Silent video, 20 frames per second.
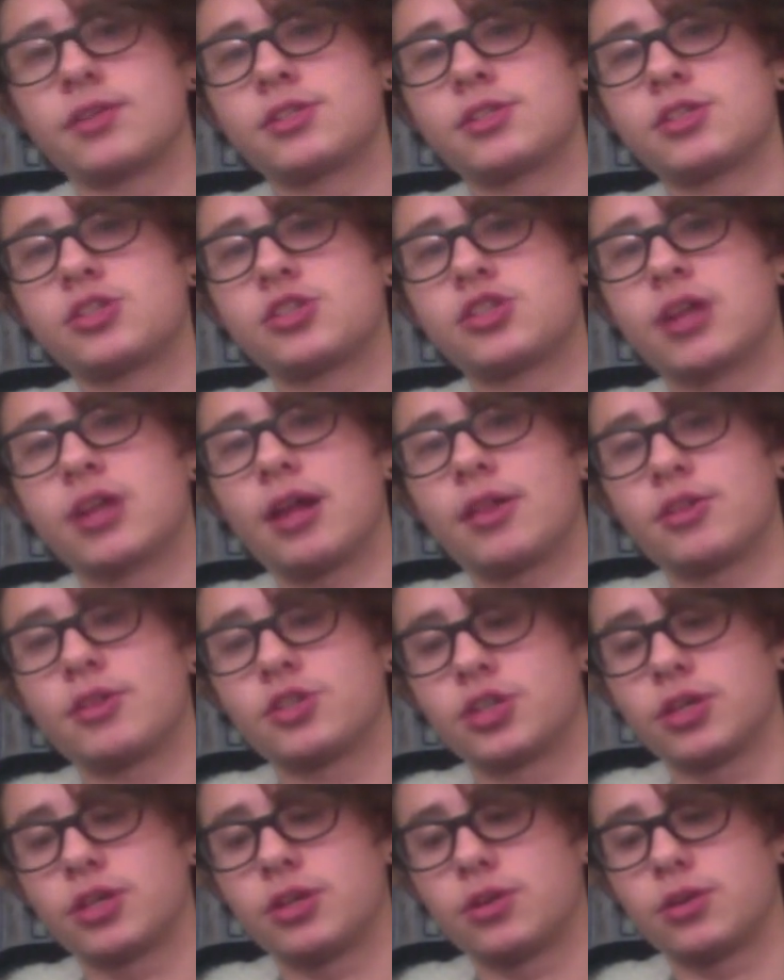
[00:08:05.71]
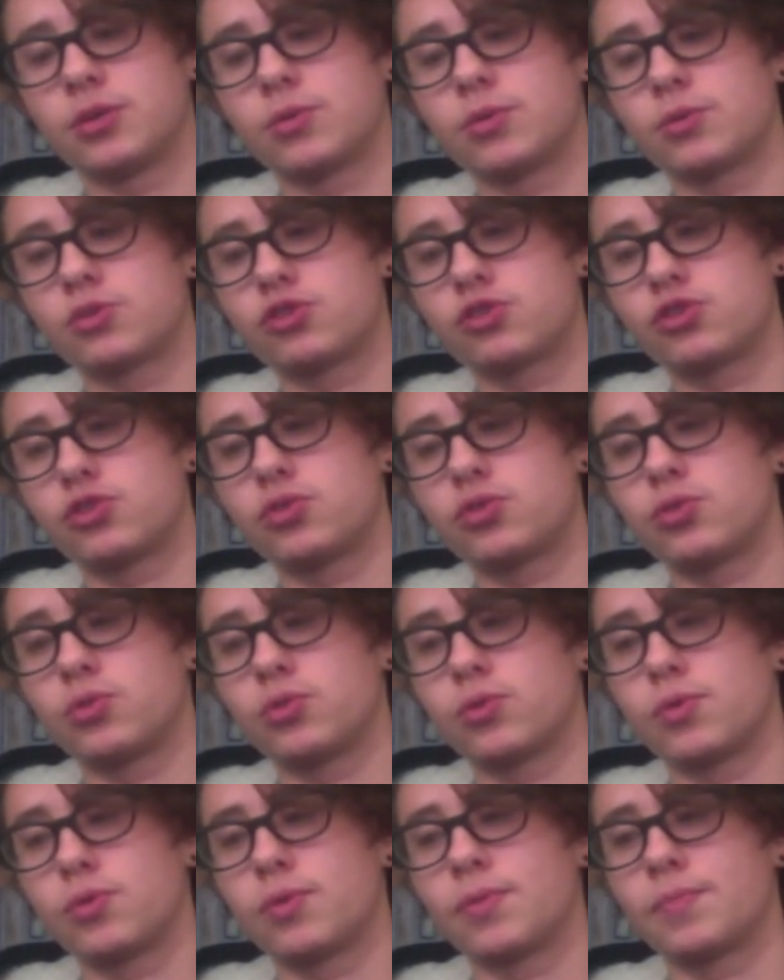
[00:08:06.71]
This is challenging you
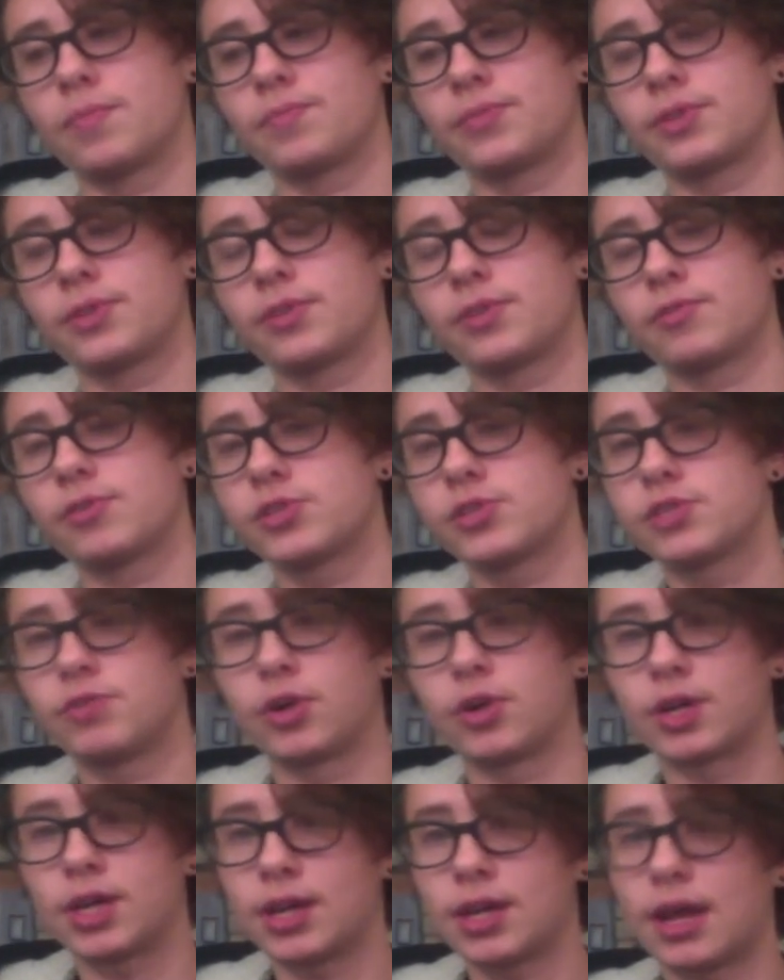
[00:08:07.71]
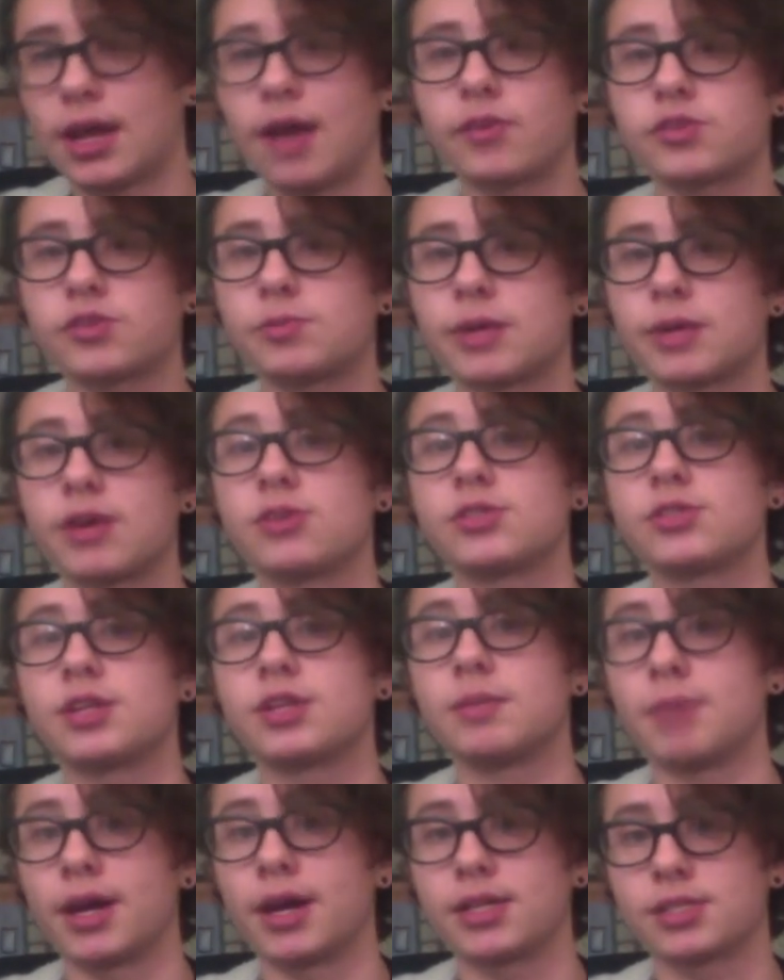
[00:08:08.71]
to, first of all, get out of
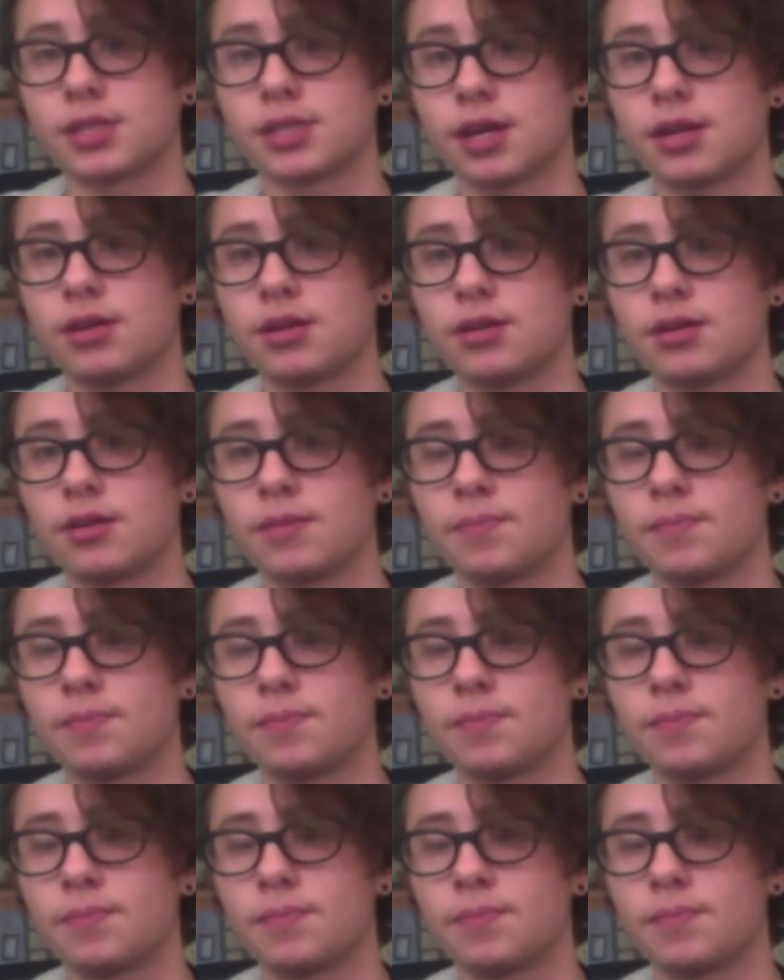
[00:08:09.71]
scarcity mindset